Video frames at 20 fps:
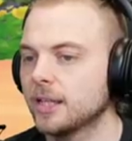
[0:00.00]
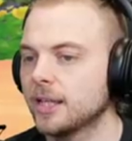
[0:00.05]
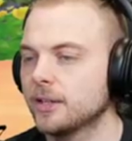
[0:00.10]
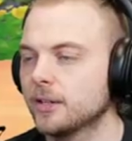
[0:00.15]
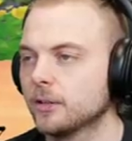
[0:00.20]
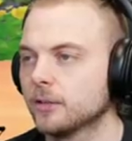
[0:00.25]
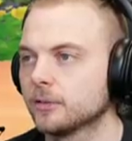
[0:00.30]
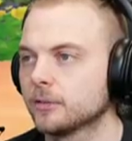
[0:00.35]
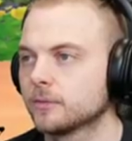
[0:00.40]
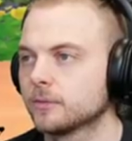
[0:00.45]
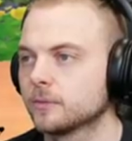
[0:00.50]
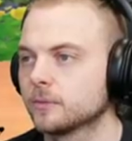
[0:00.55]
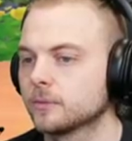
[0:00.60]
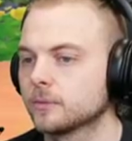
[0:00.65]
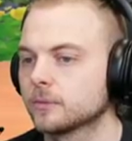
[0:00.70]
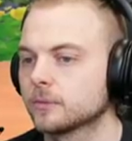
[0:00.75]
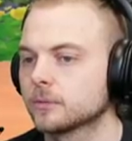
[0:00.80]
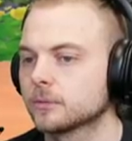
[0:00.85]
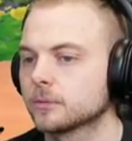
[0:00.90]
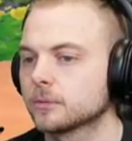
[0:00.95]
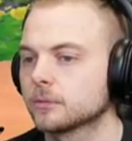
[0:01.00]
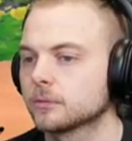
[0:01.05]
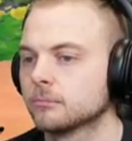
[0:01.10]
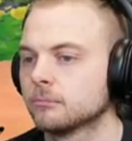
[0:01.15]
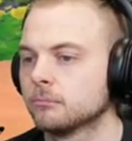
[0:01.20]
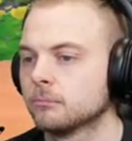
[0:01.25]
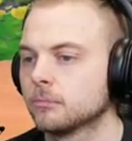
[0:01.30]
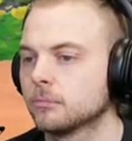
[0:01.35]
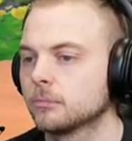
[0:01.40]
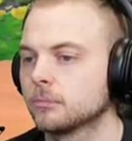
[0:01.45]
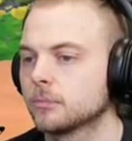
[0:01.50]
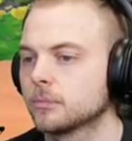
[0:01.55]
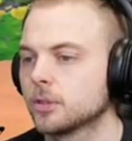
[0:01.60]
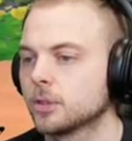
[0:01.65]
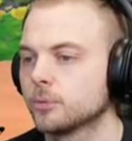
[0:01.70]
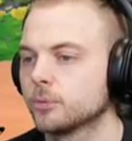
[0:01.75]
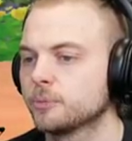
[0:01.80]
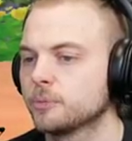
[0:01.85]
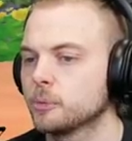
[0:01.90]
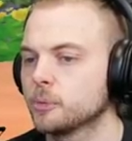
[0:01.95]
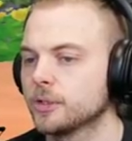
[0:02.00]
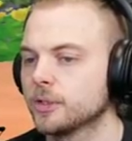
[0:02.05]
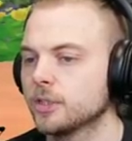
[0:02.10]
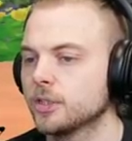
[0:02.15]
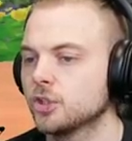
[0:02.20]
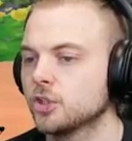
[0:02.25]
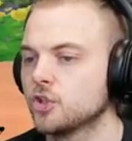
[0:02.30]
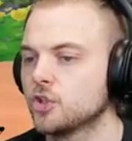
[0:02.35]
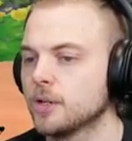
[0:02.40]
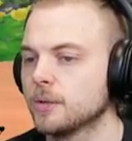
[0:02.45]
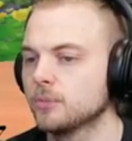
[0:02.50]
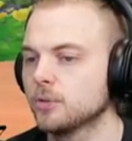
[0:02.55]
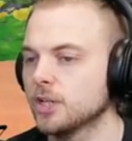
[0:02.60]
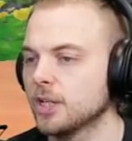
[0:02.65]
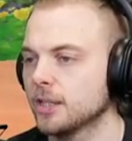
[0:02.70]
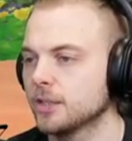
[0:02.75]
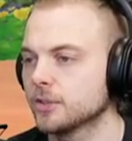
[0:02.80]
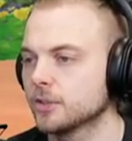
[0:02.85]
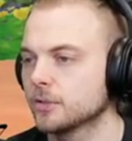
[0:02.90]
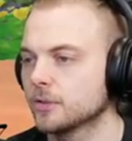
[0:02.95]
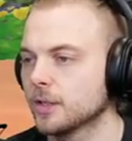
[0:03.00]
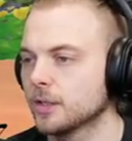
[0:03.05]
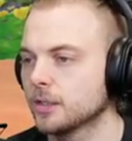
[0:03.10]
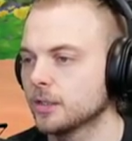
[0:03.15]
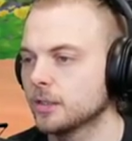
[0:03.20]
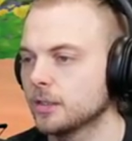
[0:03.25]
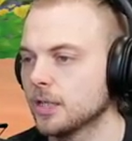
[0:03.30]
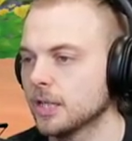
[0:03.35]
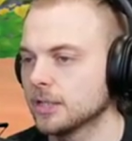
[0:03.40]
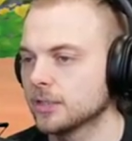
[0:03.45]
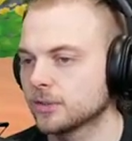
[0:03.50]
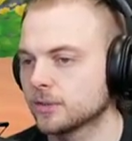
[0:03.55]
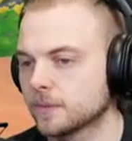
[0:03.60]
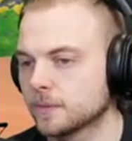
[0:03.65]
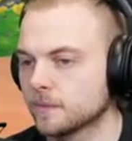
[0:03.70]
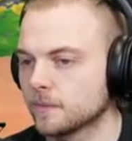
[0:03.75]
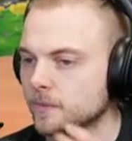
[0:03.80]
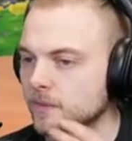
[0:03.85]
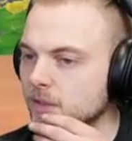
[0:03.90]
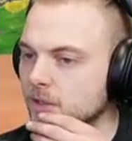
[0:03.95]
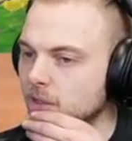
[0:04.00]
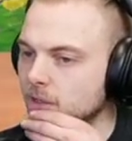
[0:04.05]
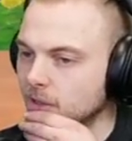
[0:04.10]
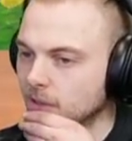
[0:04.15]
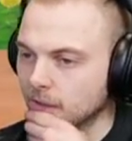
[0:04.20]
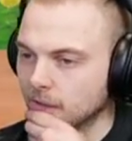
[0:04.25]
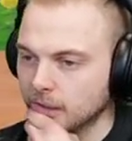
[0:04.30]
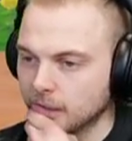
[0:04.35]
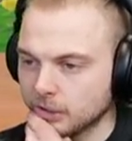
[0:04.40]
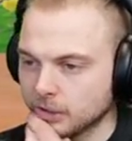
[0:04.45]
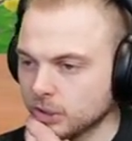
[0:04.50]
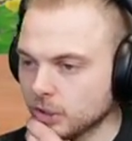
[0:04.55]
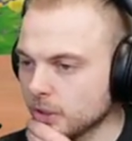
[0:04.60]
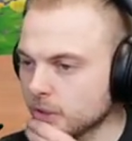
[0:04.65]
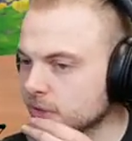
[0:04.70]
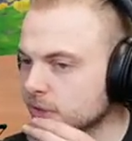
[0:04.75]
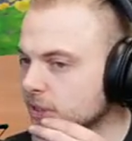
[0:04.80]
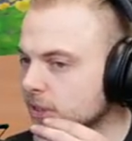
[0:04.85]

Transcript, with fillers: head on? It must be one of those gym challenges, right? Yes. So, the